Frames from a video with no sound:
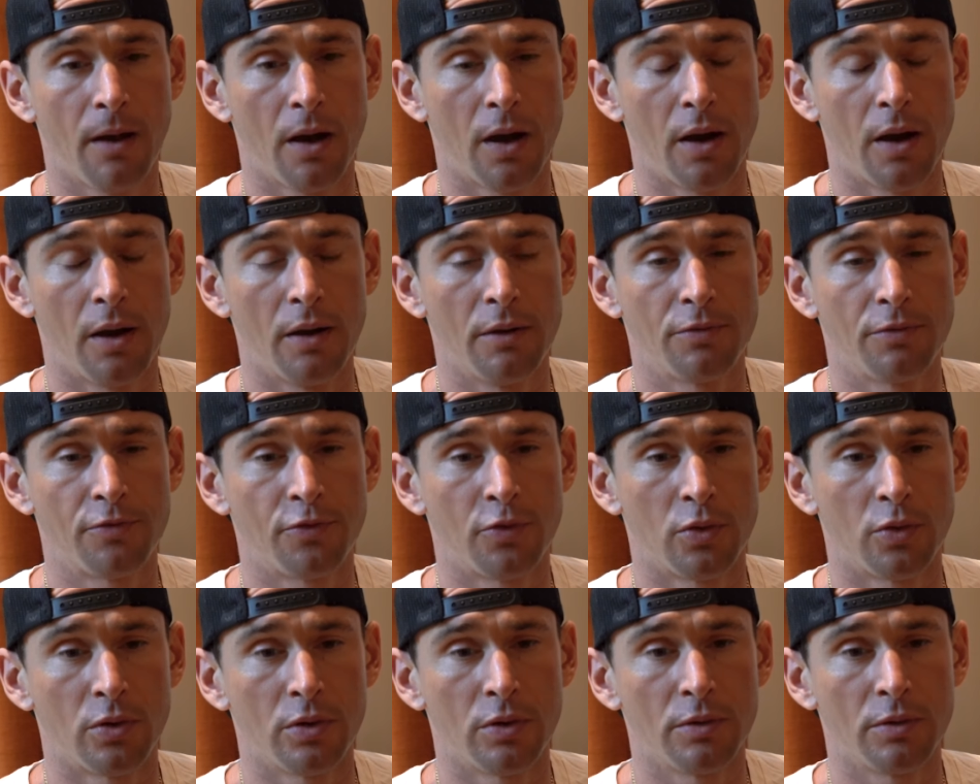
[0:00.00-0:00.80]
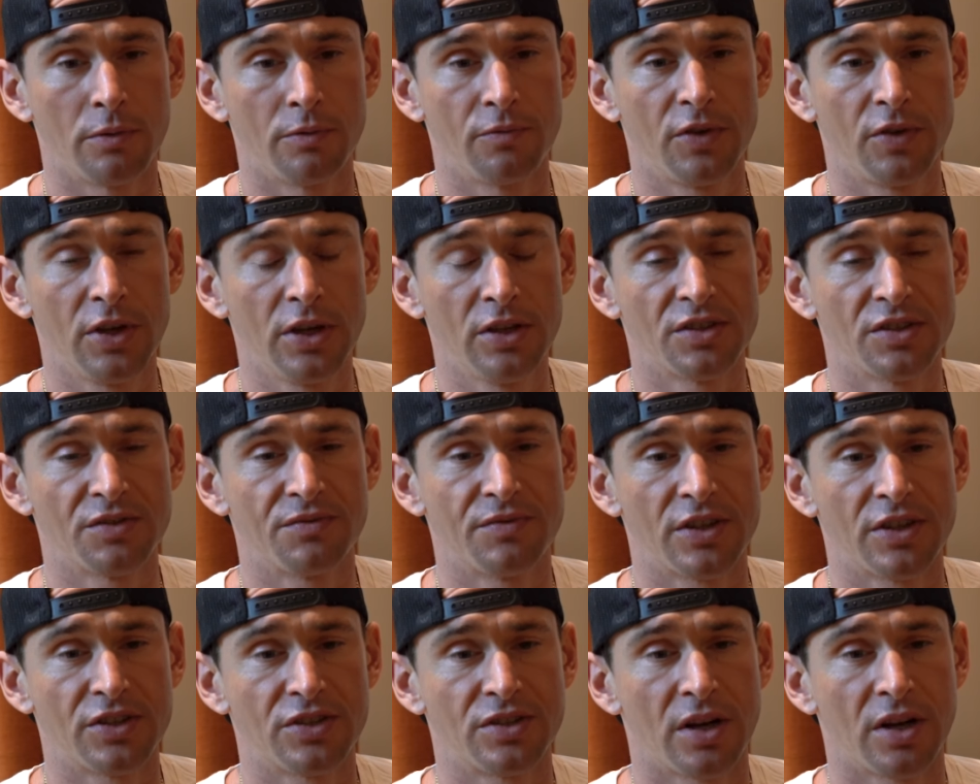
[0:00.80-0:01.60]
uh, for
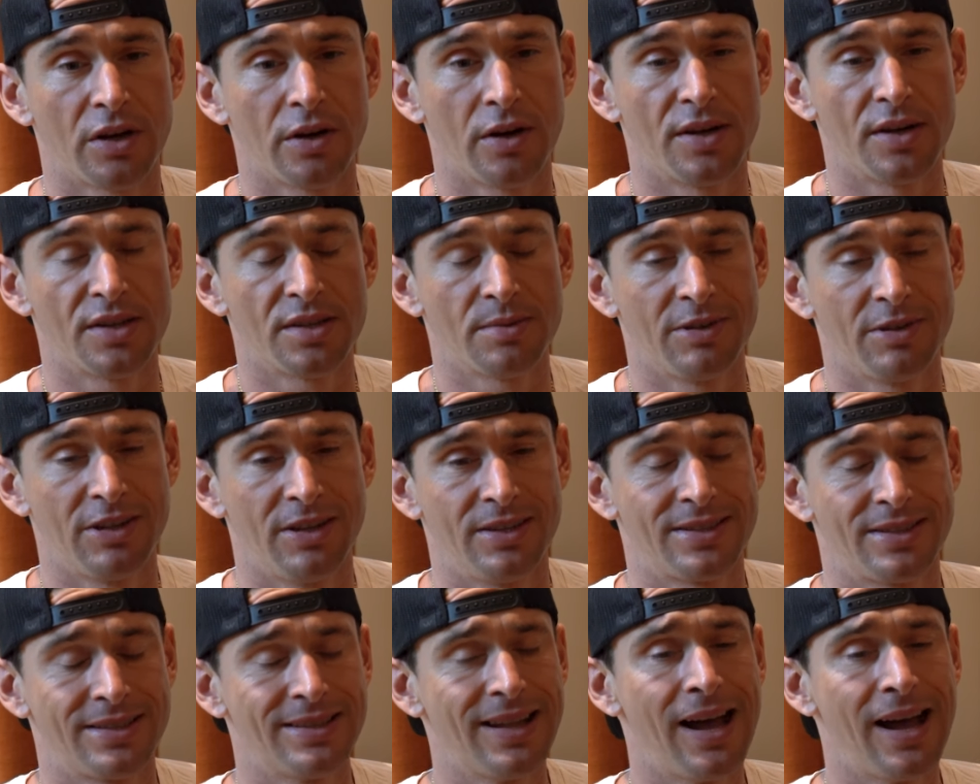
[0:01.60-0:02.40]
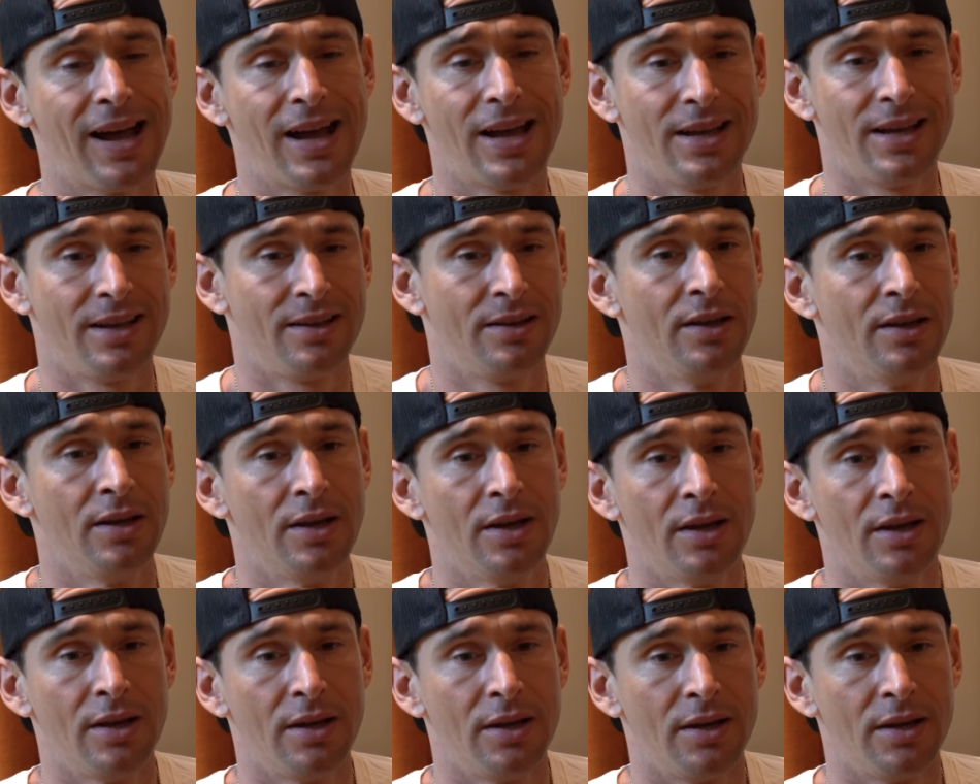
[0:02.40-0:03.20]
vegans and vegetarians, I mean, it's not
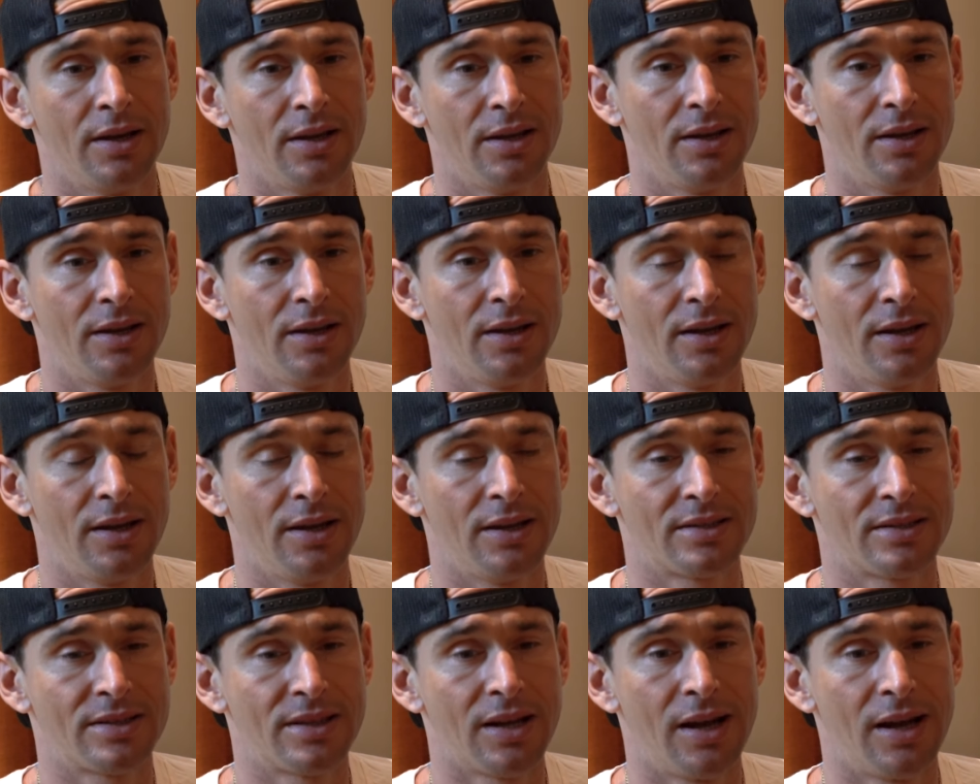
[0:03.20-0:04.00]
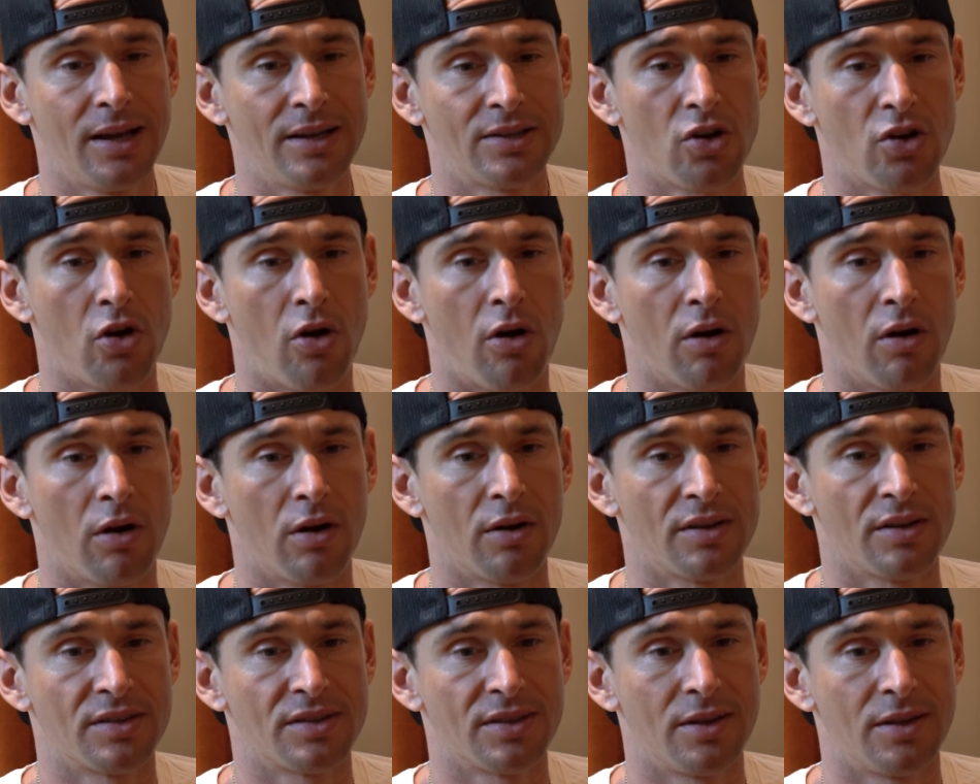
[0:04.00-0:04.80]
it's not as
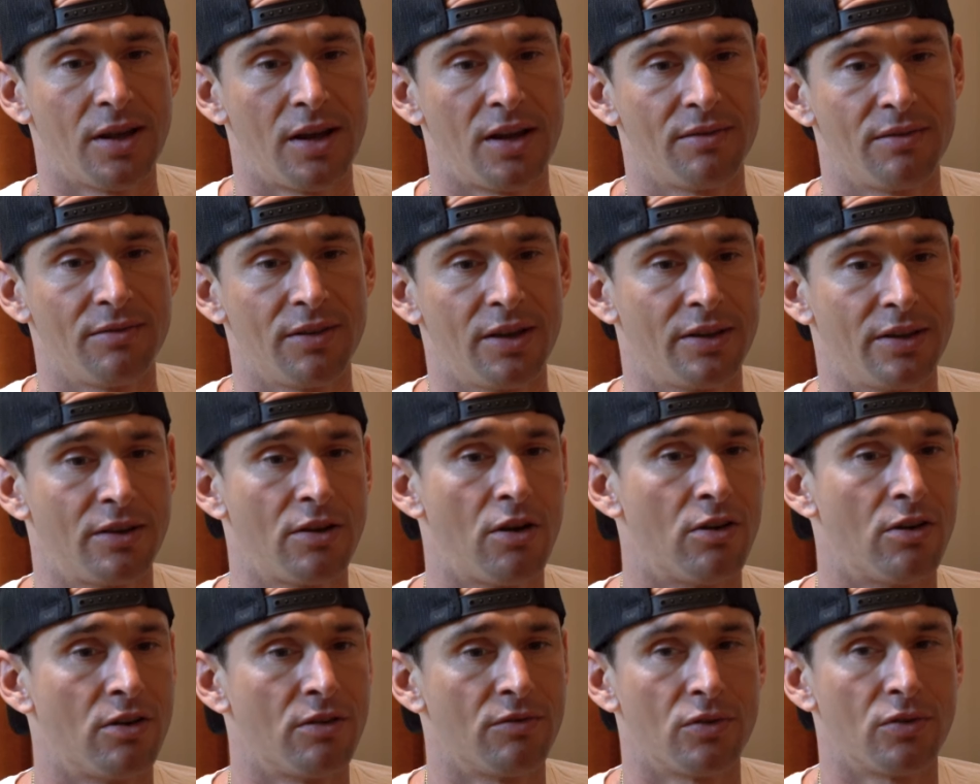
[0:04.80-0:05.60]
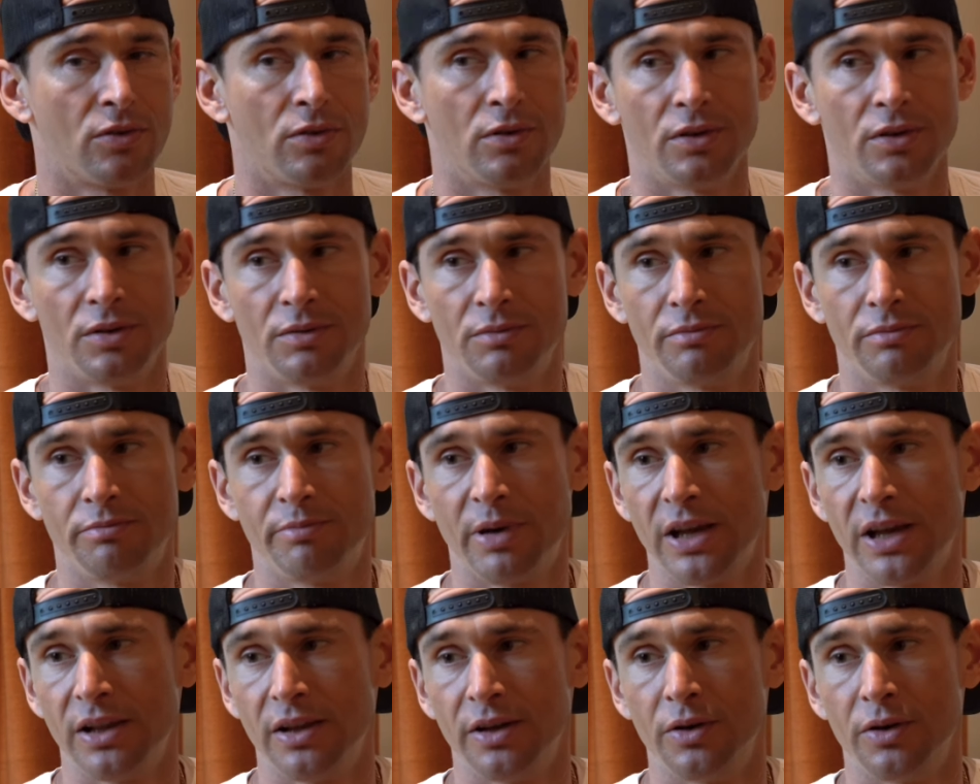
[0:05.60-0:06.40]
hard as a lot of like carnivore
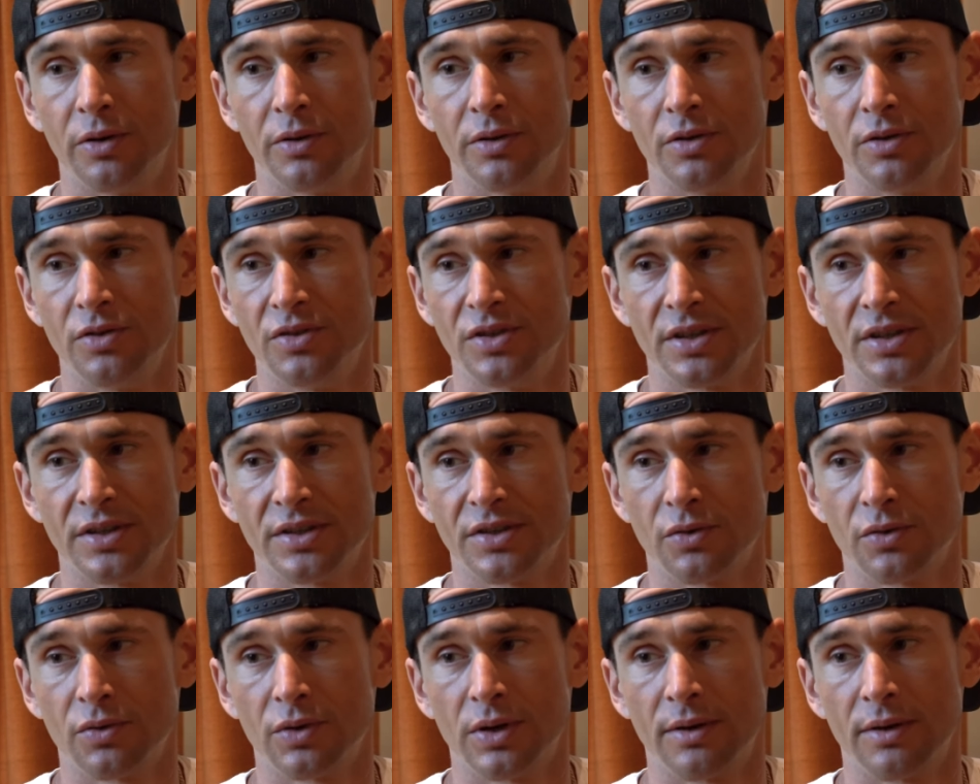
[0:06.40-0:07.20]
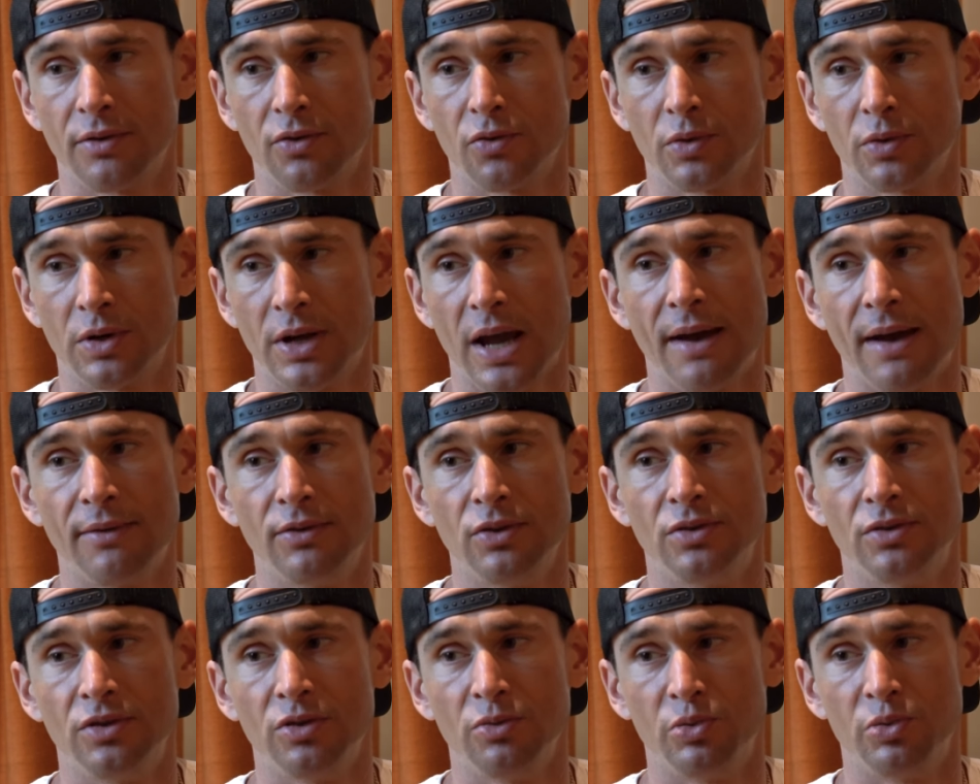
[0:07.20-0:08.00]
and paleo enthusiasts or whatever would
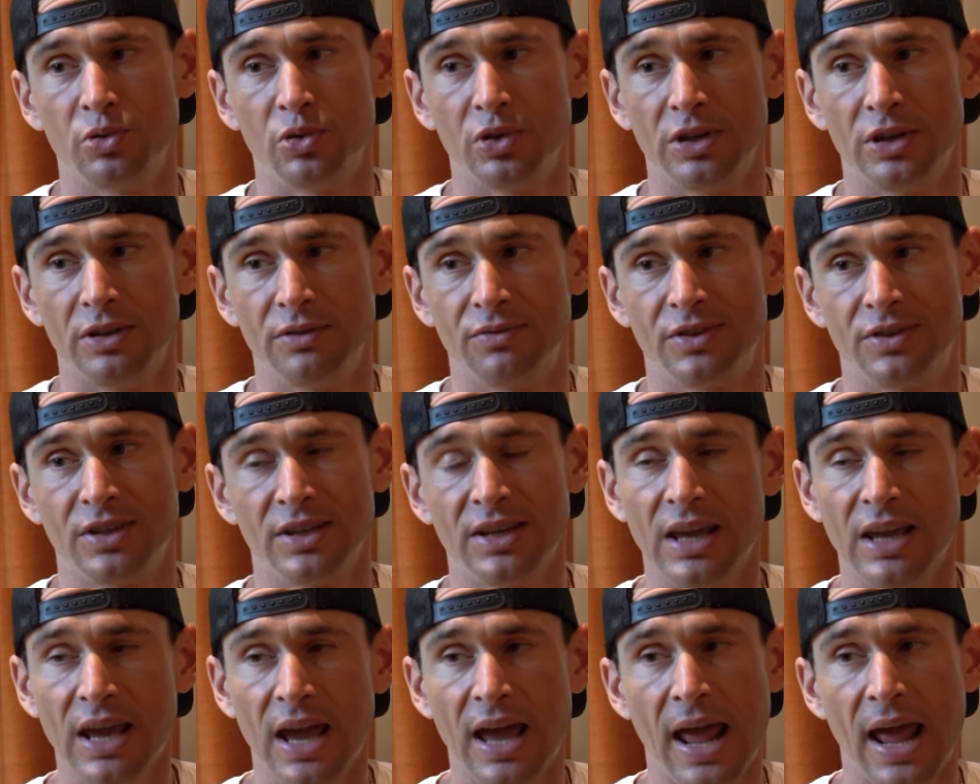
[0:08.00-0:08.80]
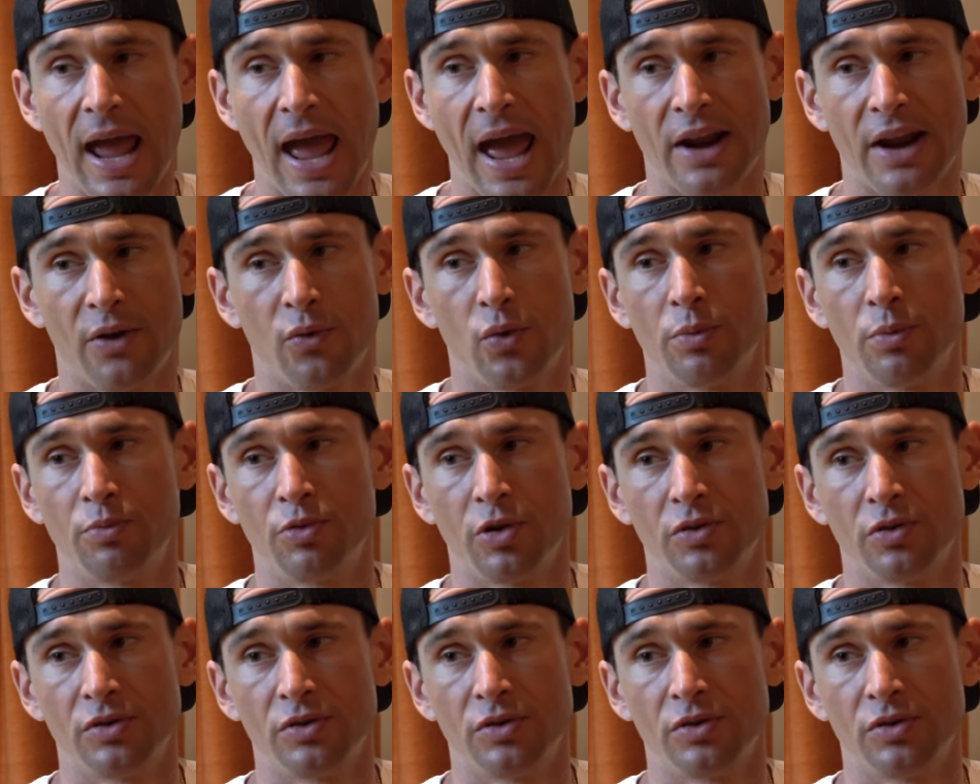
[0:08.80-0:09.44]
have you to believe to get adequate